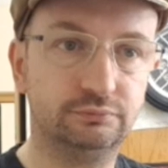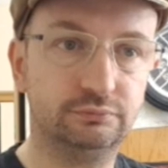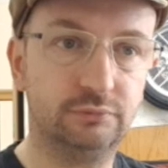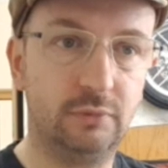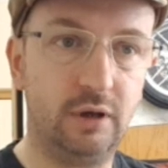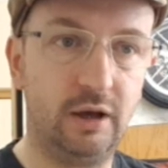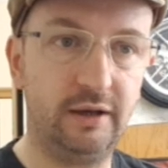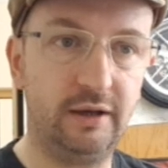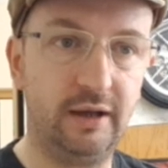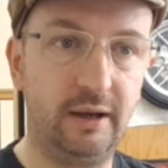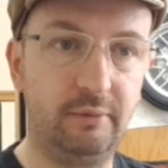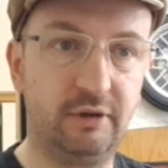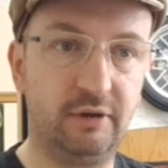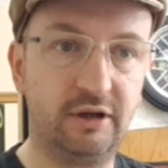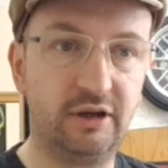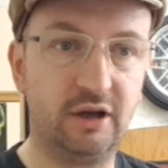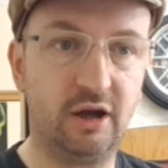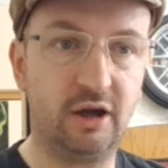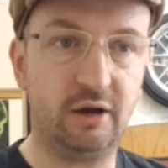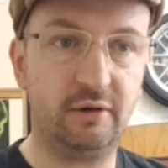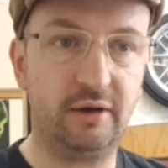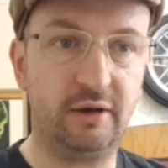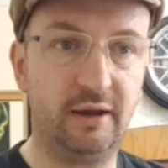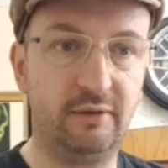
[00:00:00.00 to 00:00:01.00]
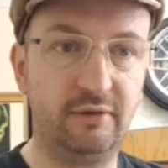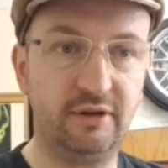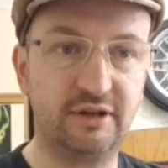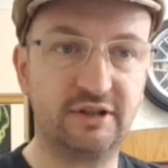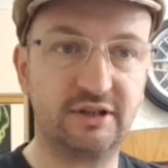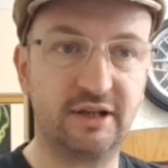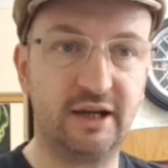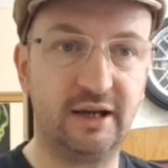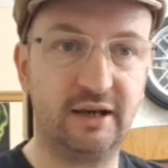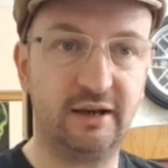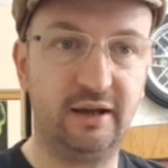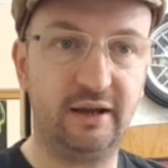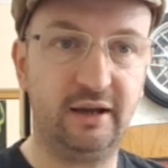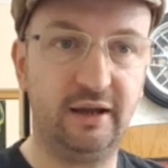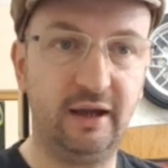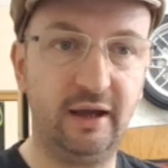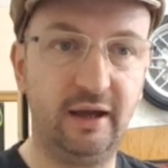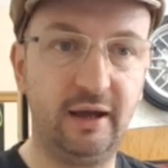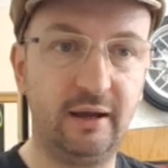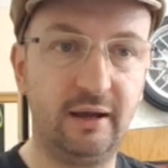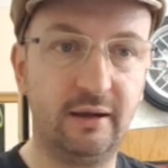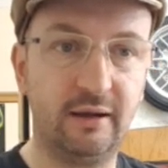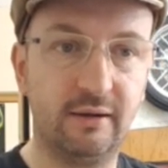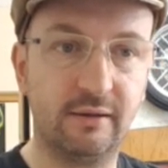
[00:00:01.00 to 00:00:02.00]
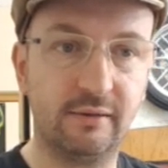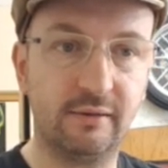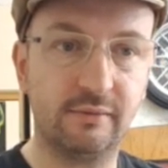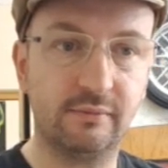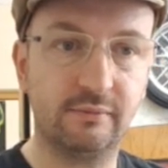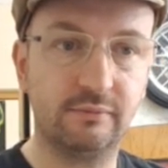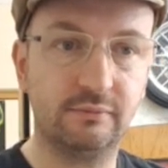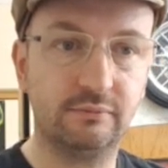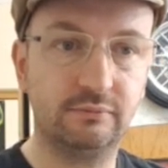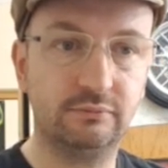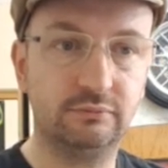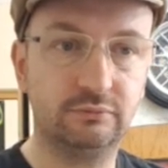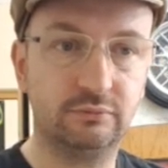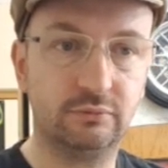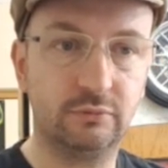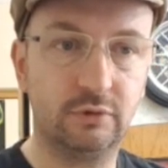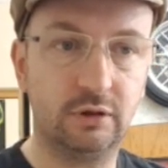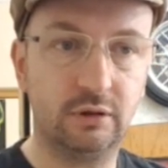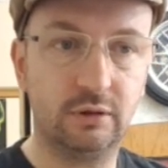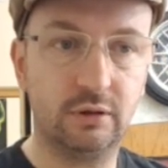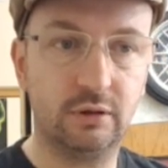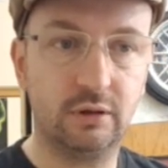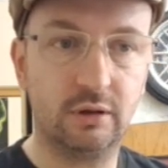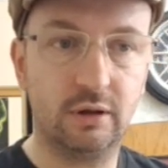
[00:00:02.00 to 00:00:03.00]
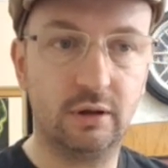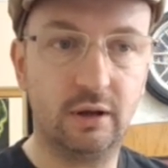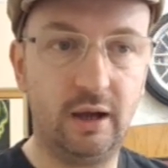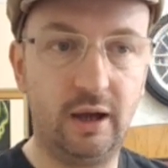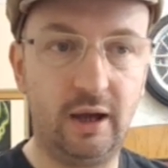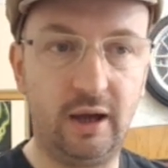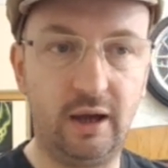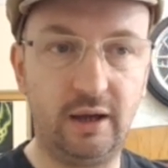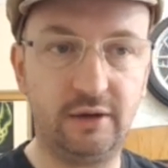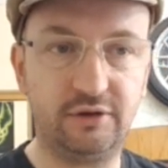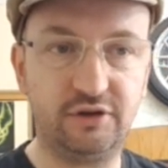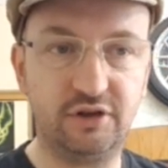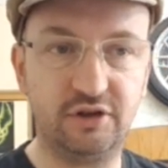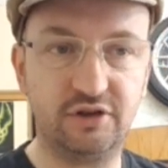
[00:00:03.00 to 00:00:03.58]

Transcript: And then we can go down this ladder here and